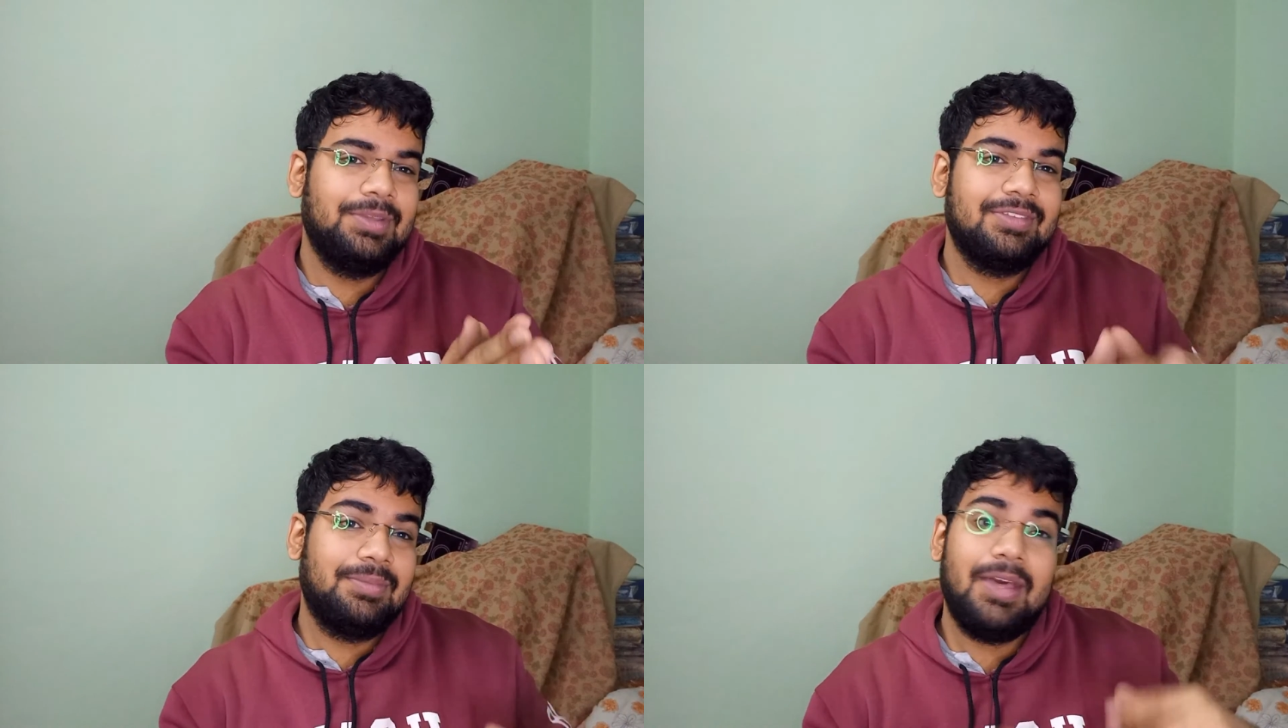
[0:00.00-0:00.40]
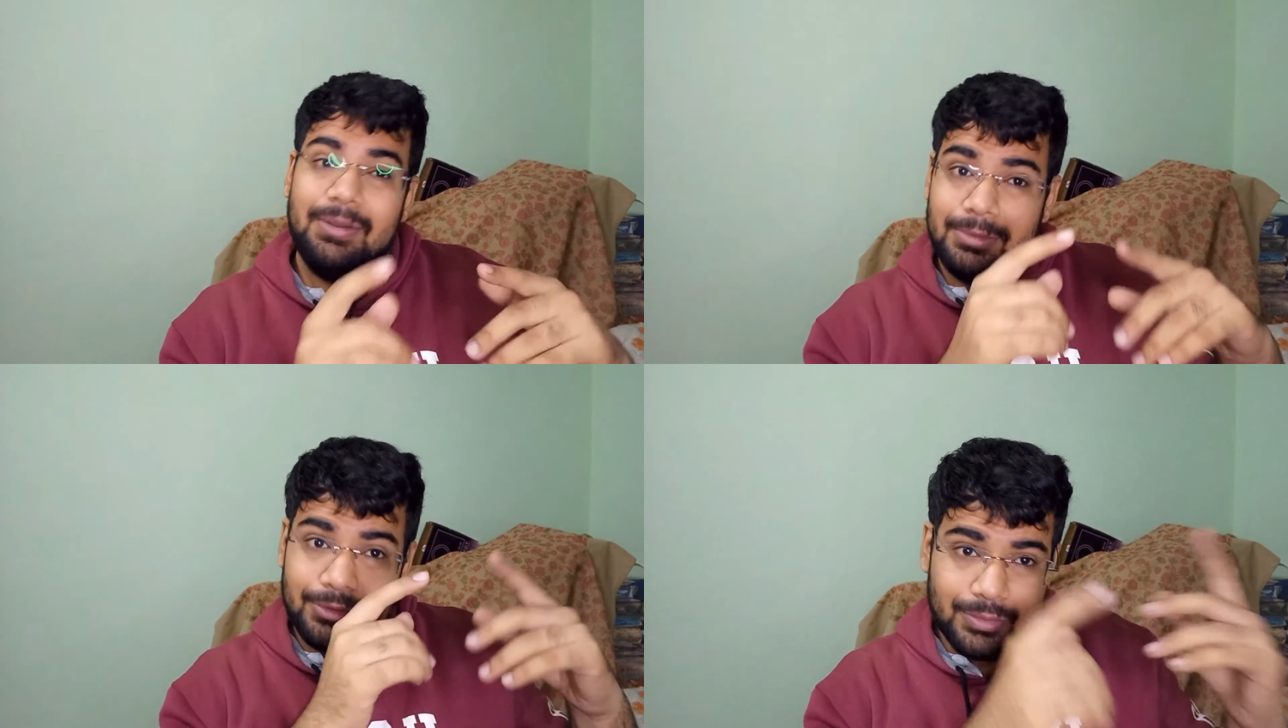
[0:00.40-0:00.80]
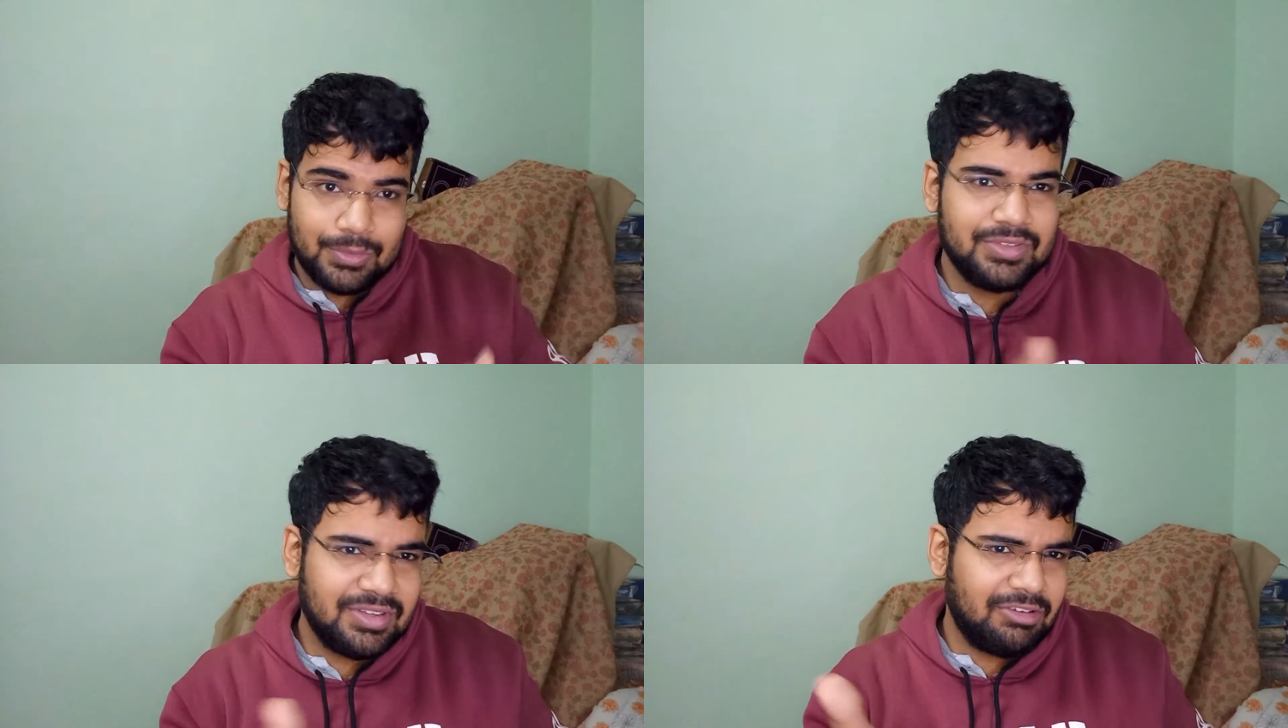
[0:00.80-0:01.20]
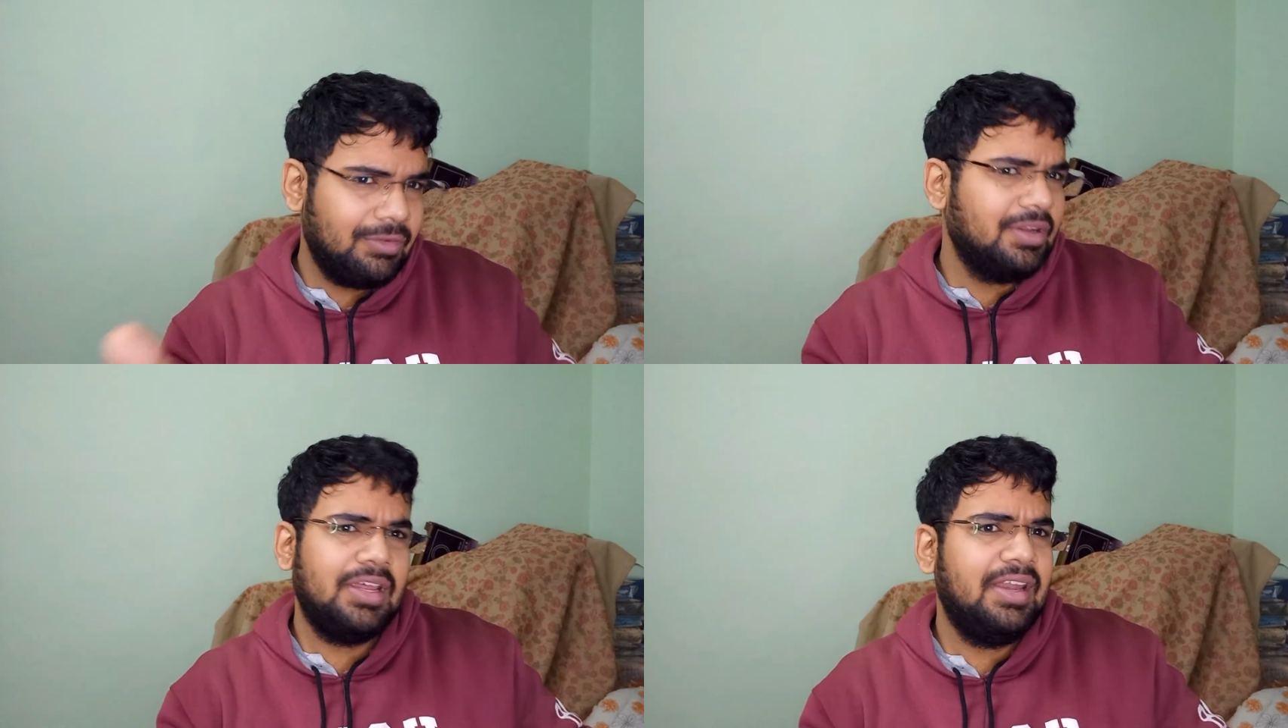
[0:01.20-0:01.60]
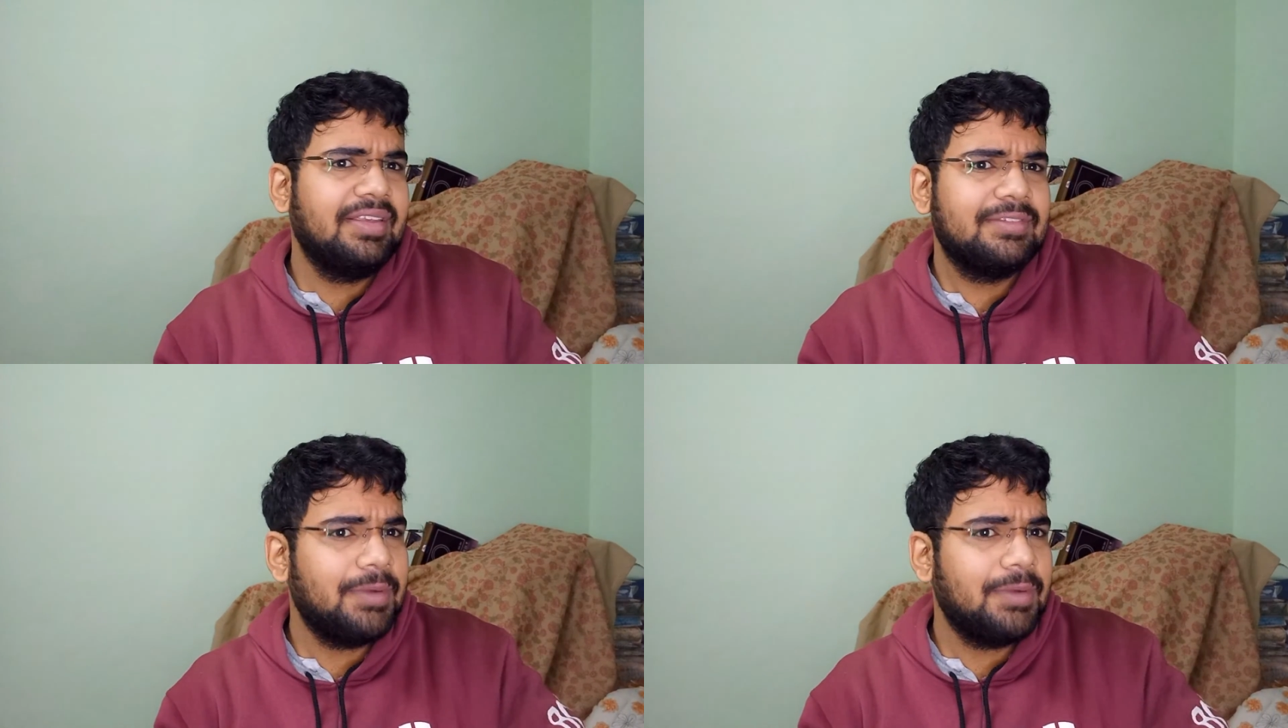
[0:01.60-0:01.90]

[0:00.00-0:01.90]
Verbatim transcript: It's available on Coursera, on edX,